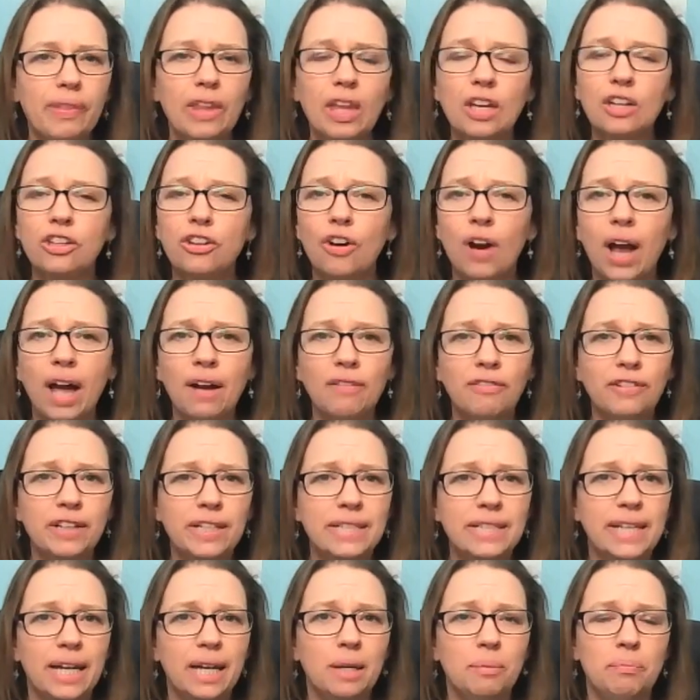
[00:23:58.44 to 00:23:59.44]
your
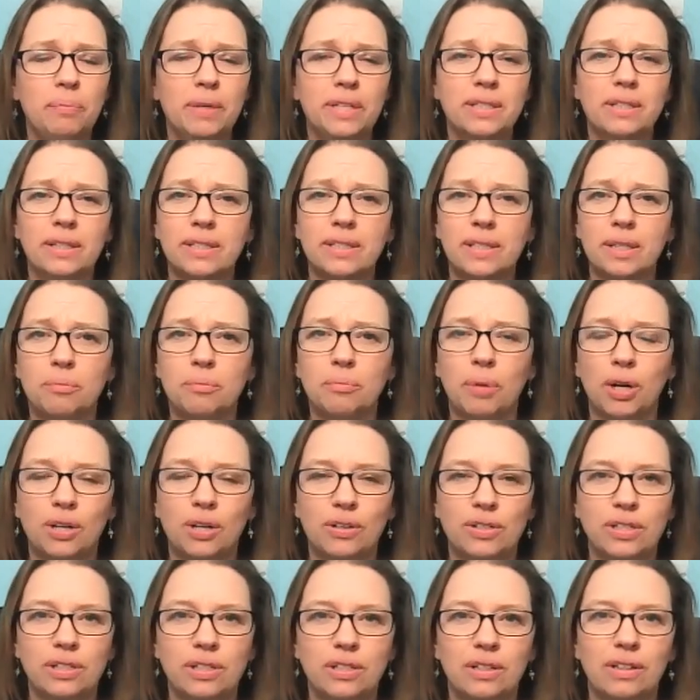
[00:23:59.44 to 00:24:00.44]
everyday business and
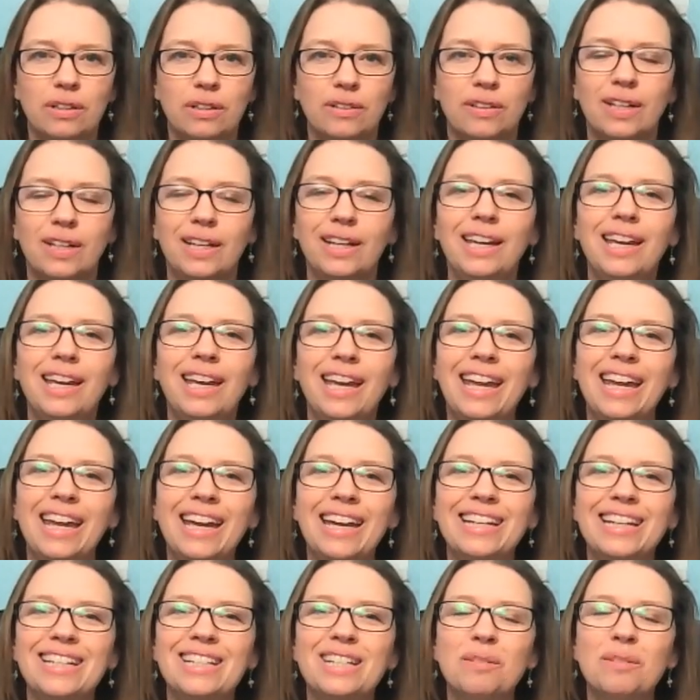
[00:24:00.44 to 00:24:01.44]
personal.
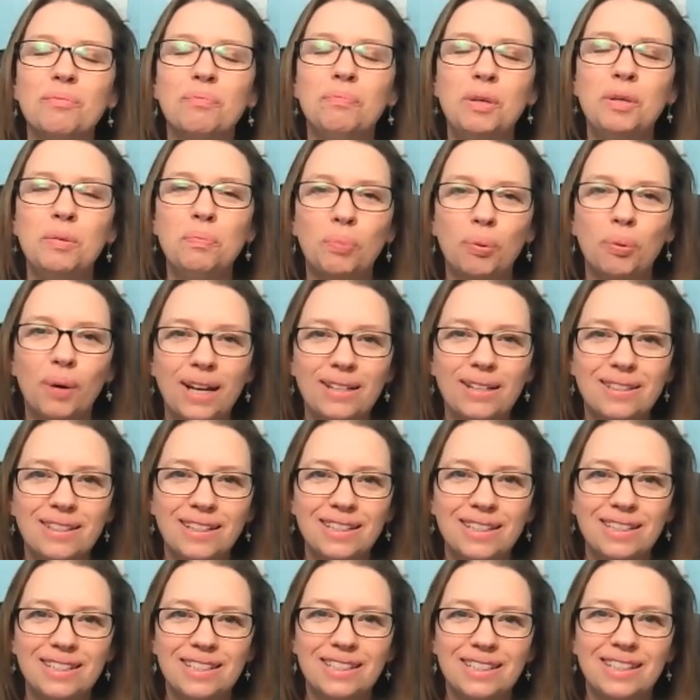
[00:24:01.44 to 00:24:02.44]
And be
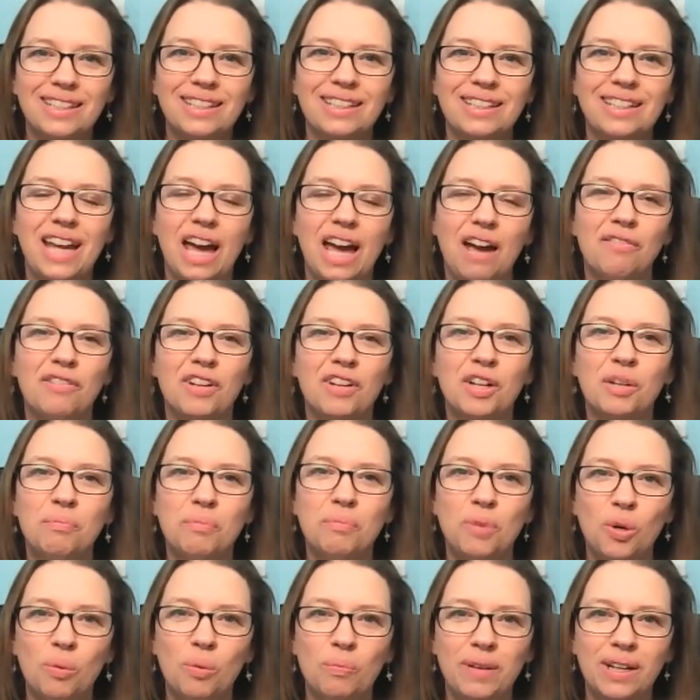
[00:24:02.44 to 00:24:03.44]
present in every
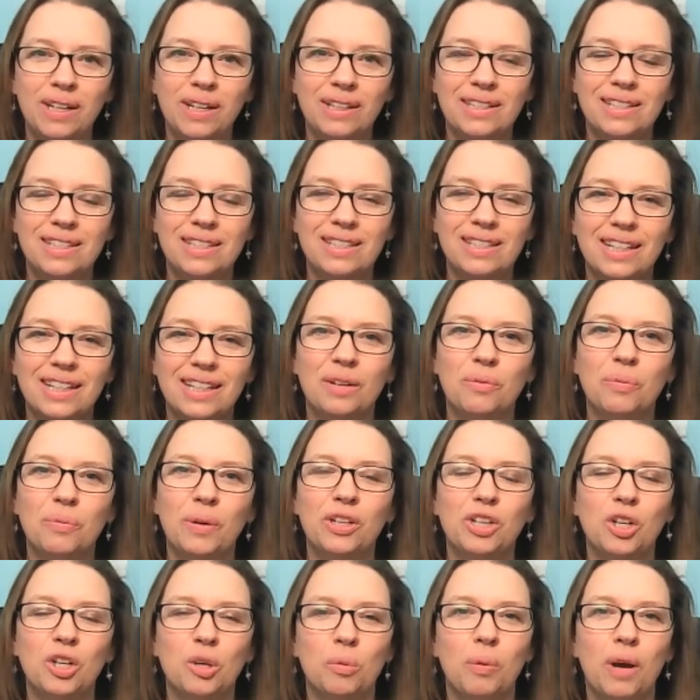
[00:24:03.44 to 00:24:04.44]
moment. And
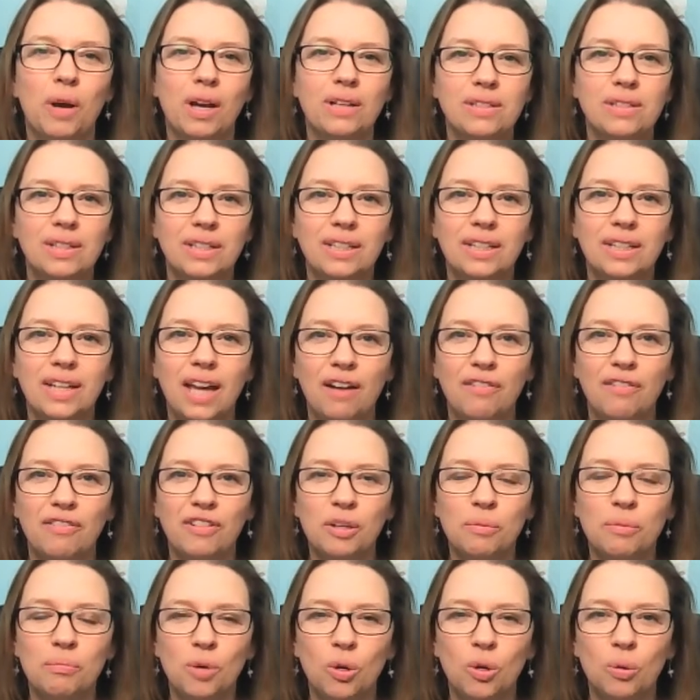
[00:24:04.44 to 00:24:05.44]
when you're present in
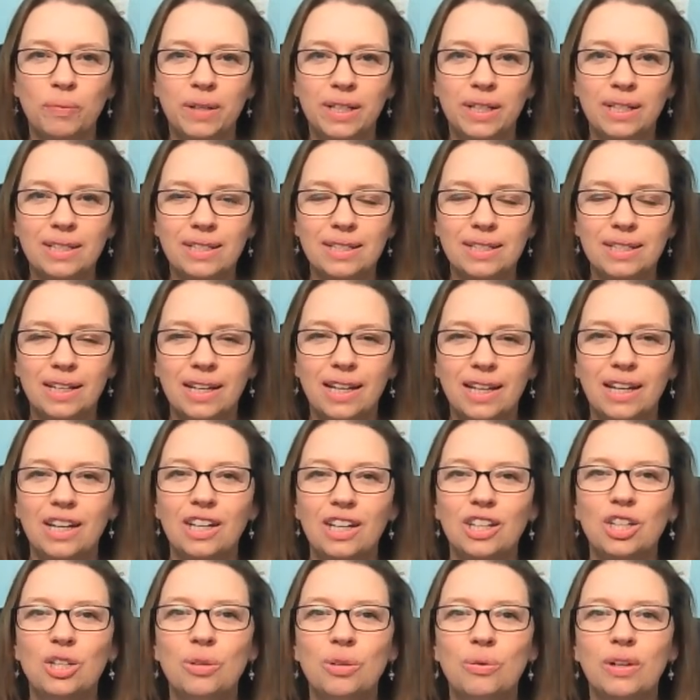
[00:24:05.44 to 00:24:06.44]
every moment,
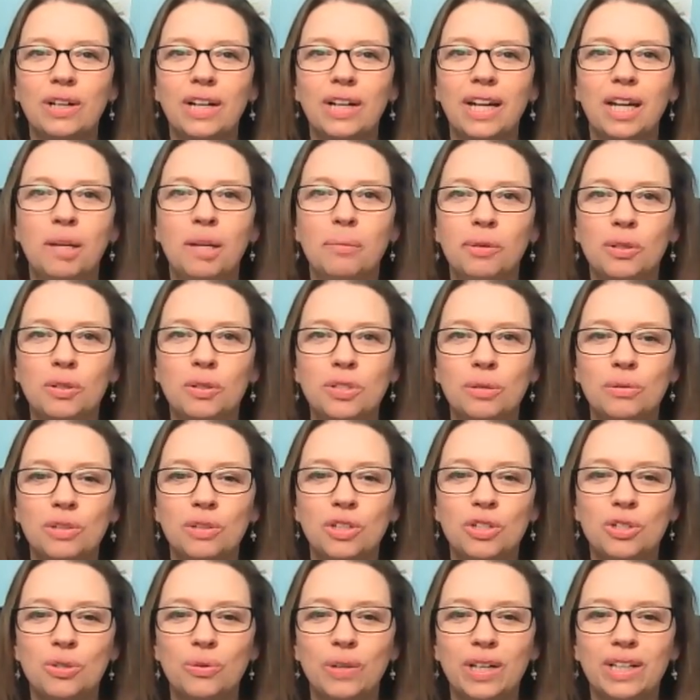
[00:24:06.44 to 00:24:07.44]
you are able to
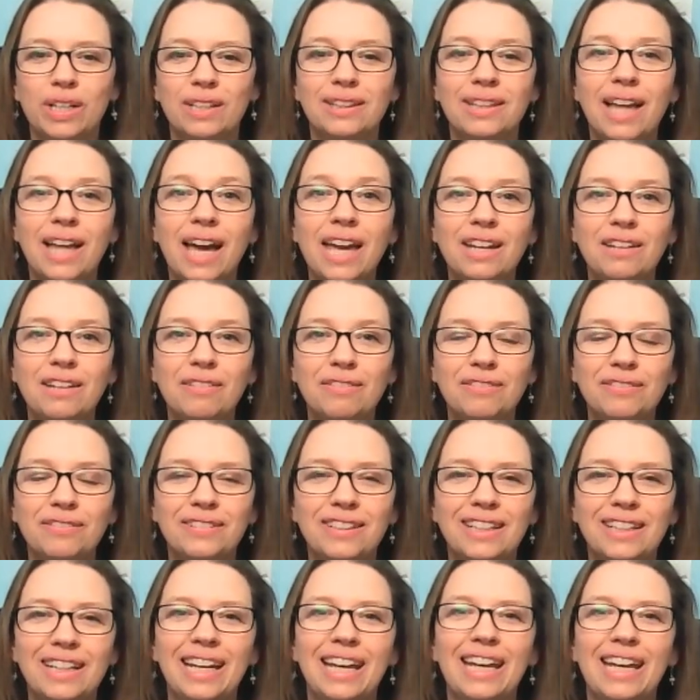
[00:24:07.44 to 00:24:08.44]
enjoy life
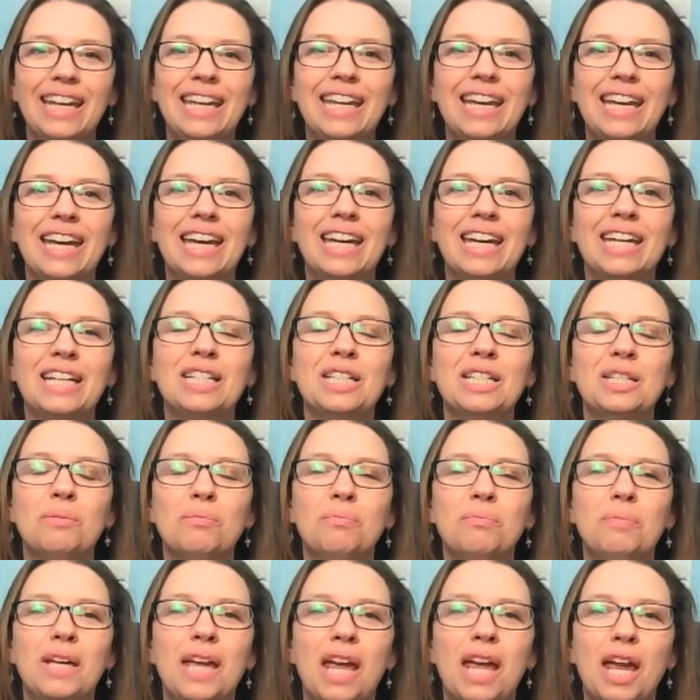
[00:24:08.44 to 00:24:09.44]
and
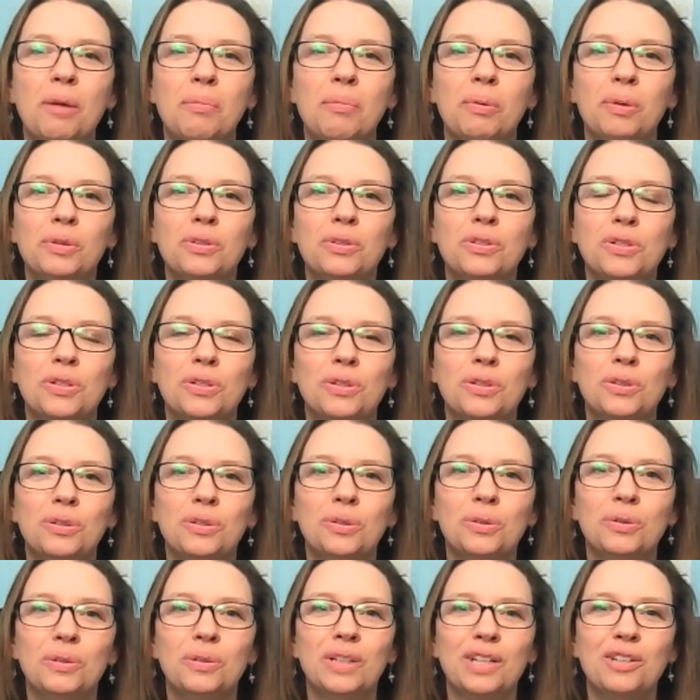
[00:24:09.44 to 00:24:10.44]
be able
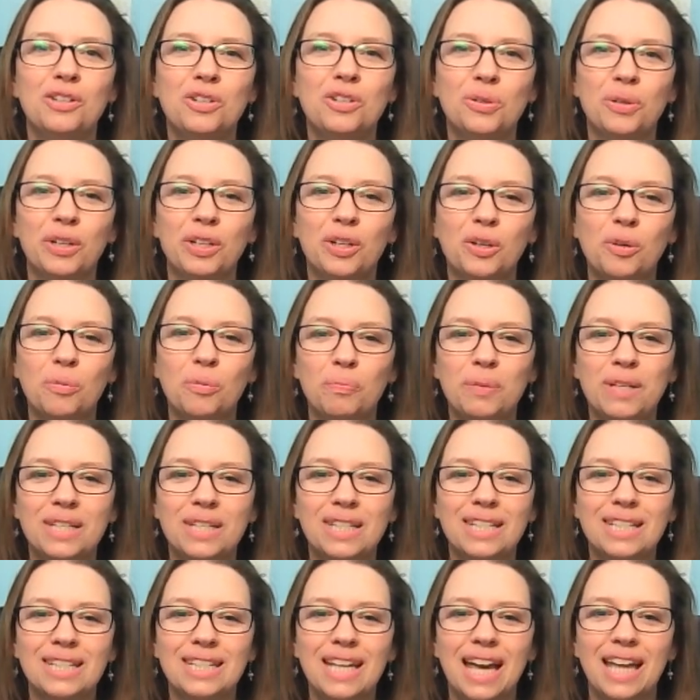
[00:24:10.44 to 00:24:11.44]
to enjoy your
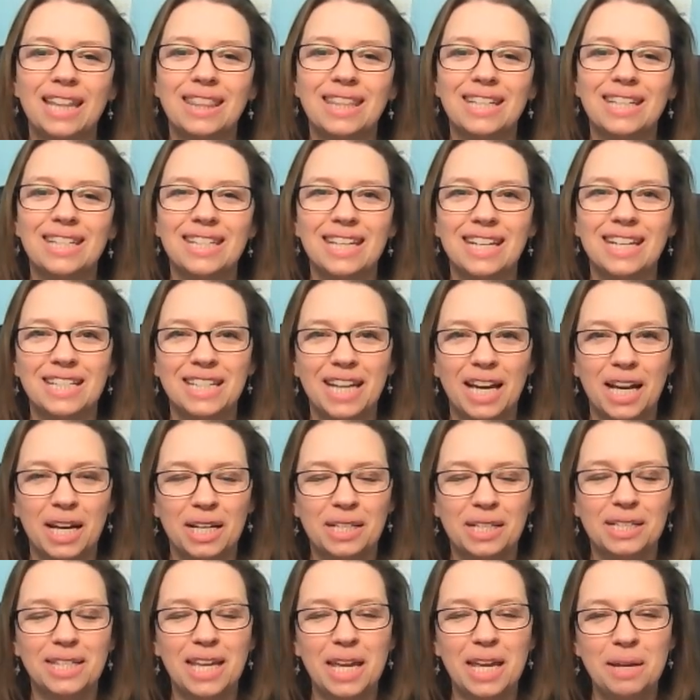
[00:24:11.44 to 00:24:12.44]
business at the
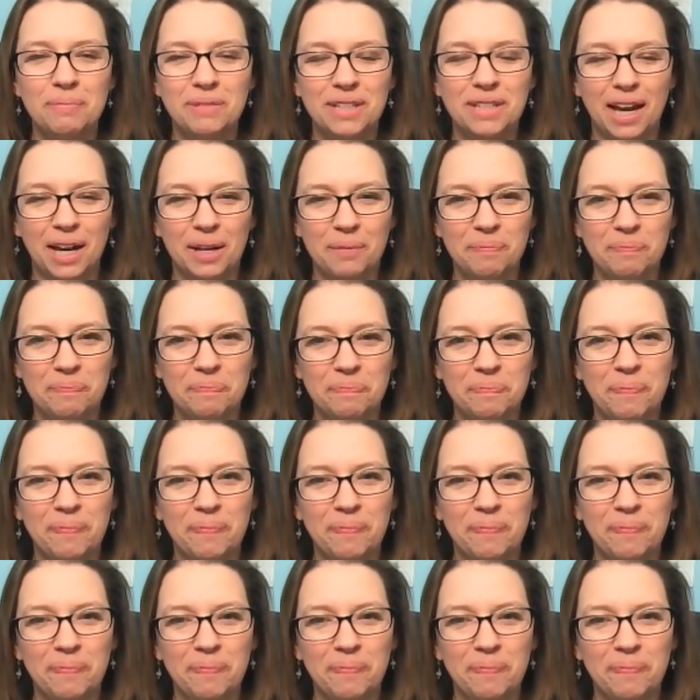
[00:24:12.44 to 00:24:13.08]
same time.